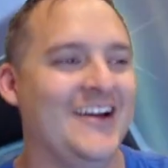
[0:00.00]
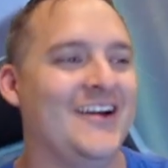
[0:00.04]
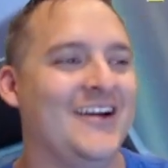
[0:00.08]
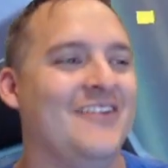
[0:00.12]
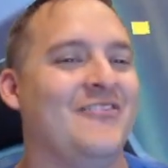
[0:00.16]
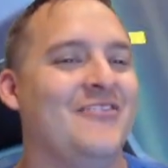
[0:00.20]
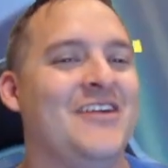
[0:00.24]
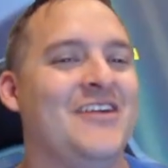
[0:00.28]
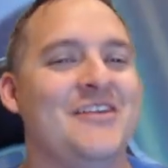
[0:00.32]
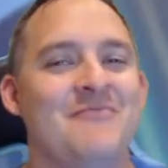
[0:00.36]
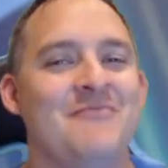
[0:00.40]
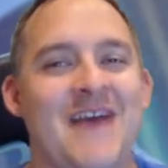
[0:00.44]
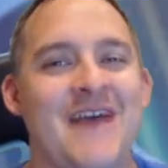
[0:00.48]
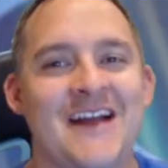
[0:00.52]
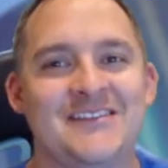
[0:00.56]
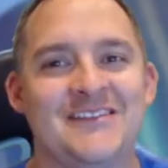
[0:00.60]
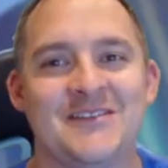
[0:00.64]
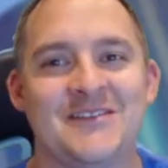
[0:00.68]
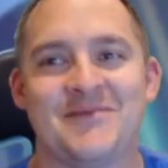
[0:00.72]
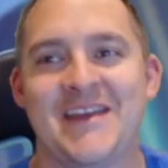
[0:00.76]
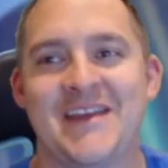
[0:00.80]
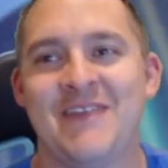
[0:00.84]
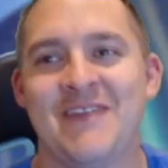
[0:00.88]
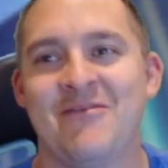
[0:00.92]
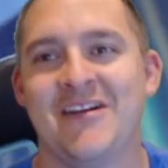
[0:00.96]
Weird
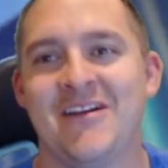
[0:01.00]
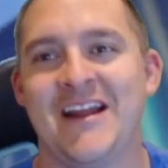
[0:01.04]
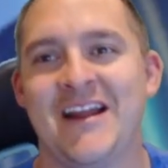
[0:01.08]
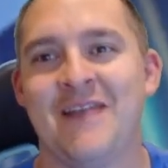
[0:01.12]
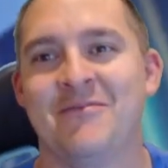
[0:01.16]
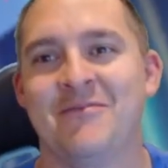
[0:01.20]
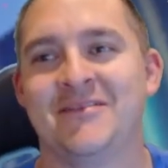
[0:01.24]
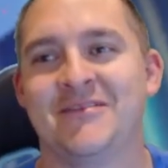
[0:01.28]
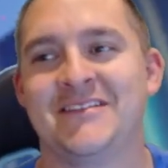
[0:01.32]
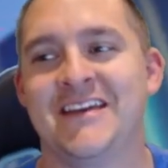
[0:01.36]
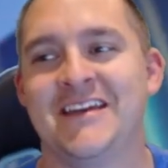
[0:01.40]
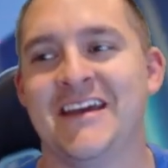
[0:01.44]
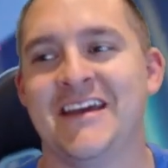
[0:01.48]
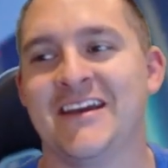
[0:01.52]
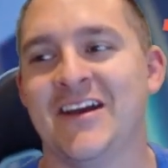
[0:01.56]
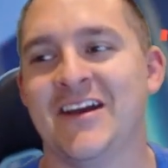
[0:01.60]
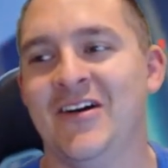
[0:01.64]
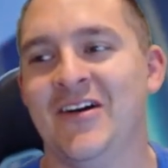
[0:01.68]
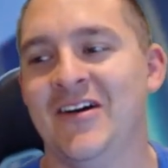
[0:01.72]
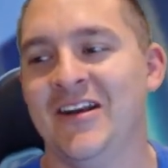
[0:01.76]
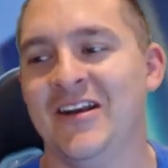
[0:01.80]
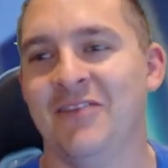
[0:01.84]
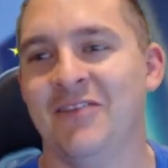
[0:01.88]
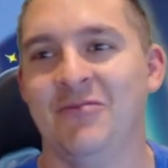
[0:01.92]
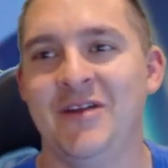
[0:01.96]
matchup. They weren't able to get
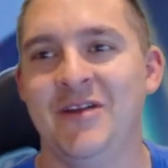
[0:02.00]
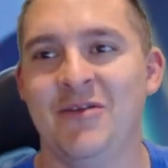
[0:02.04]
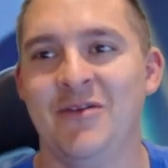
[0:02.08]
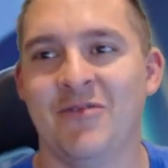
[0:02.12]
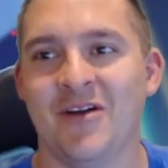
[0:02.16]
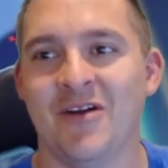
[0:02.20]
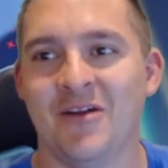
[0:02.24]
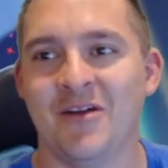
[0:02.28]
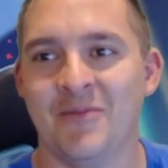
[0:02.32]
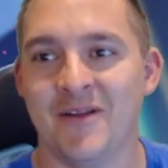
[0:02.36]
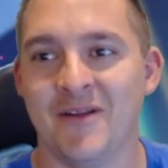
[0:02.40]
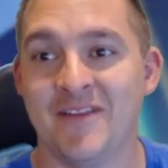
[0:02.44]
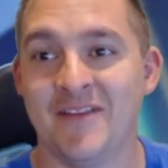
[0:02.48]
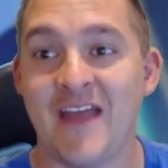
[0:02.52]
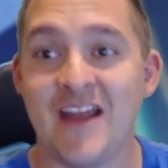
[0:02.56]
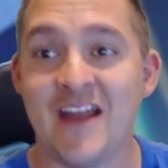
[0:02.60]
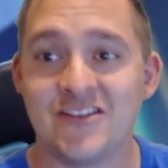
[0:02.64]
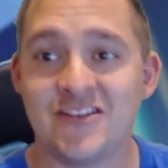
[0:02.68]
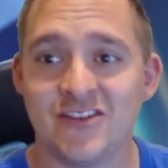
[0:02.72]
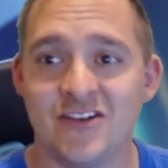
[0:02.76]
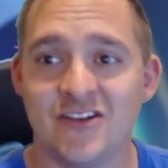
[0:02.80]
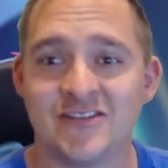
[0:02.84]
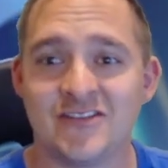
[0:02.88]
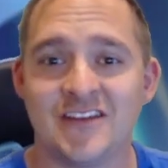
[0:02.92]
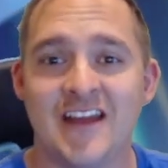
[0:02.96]
going and we were, but that
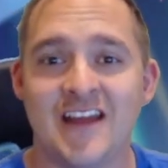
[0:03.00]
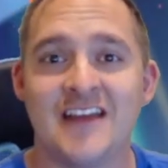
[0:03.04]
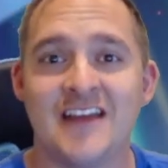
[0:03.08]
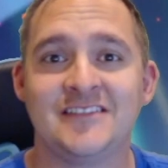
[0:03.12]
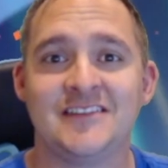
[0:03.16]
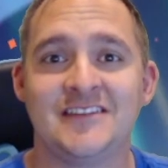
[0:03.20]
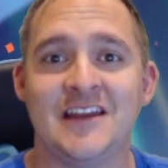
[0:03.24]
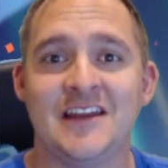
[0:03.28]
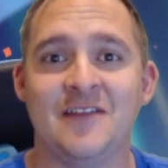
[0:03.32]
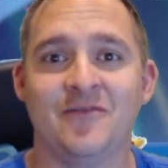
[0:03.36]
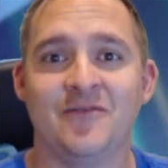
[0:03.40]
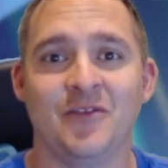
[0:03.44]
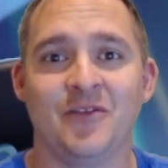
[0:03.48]
shows a nice setup for